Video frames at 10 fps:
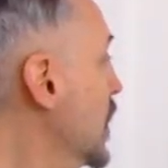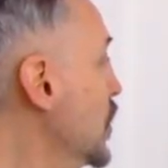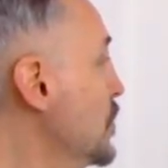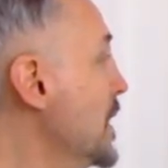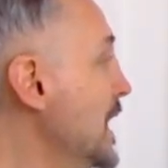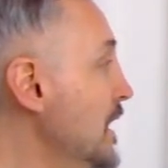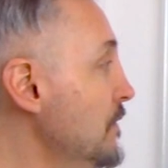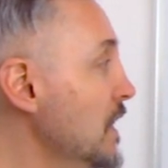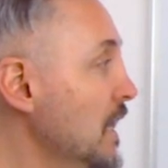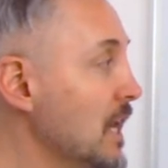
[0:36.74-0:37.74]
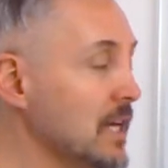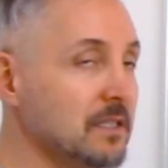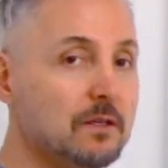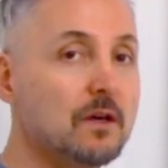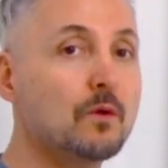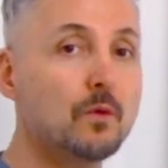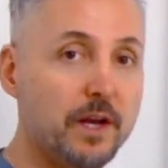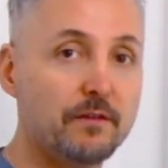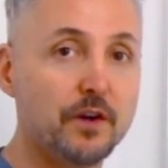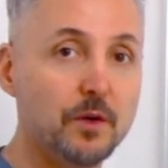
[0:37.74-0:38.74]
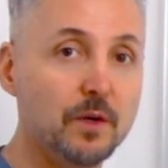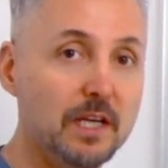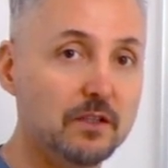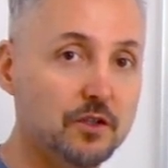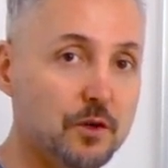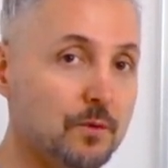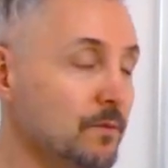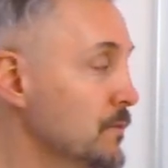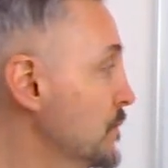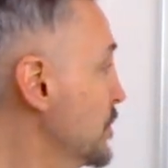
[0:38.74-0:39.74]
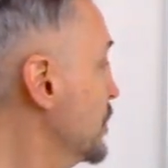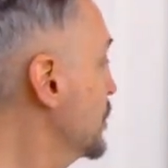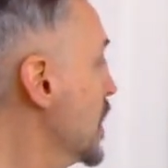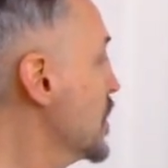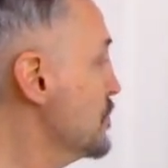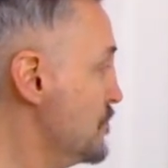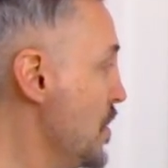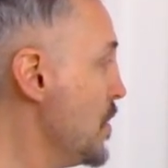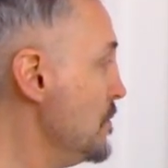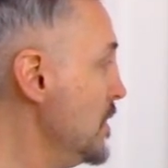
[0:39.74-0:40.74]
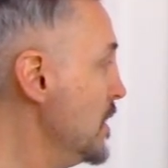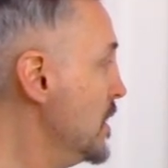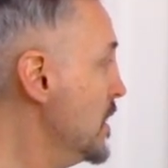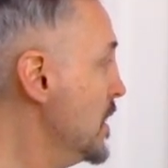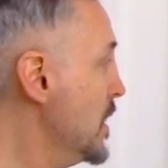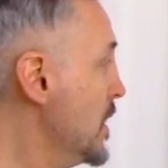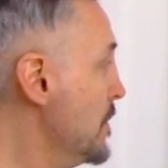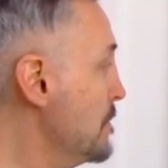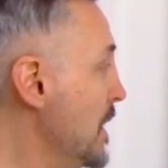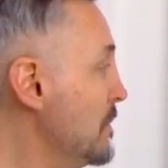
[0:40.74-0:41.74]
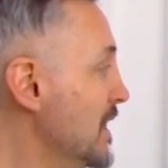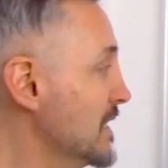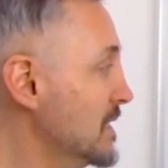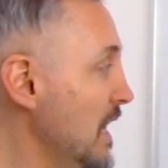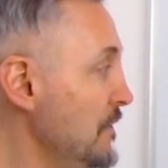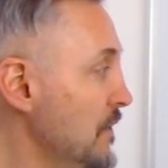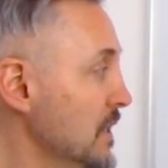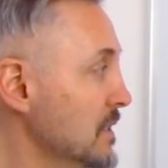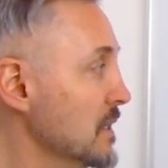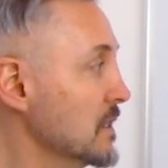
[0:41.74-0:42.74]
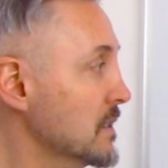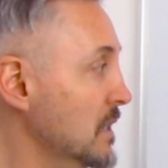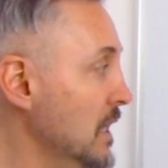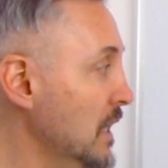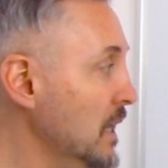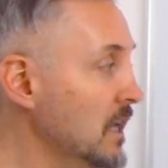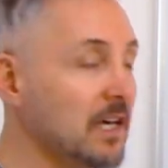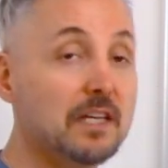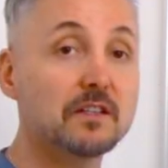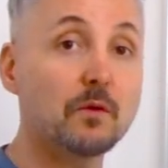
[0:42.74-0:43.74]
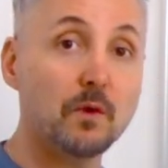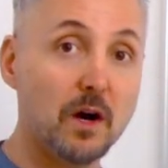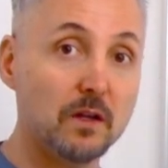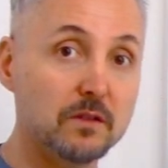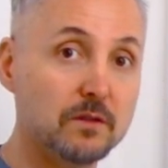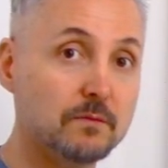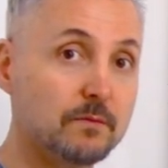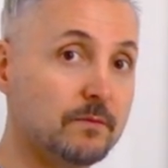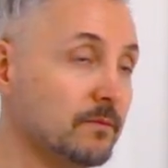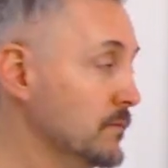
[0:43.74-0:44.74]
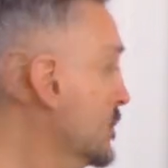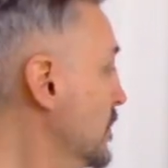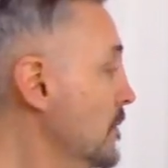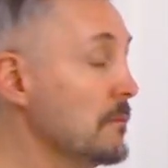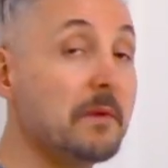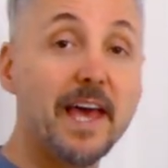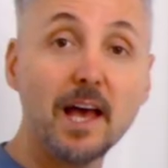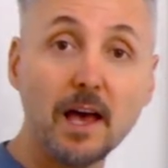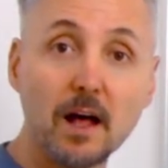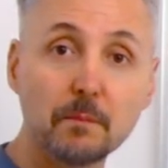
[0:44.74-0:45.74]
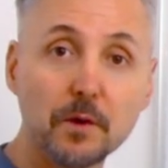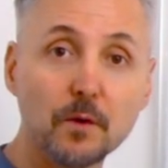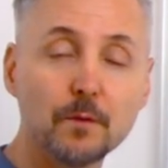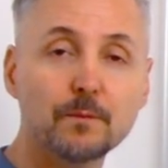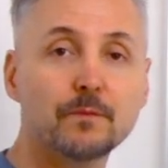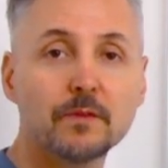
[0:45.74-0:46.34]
You may leave the class whenever you need to. Rome may be the safest city in the world. May I help you?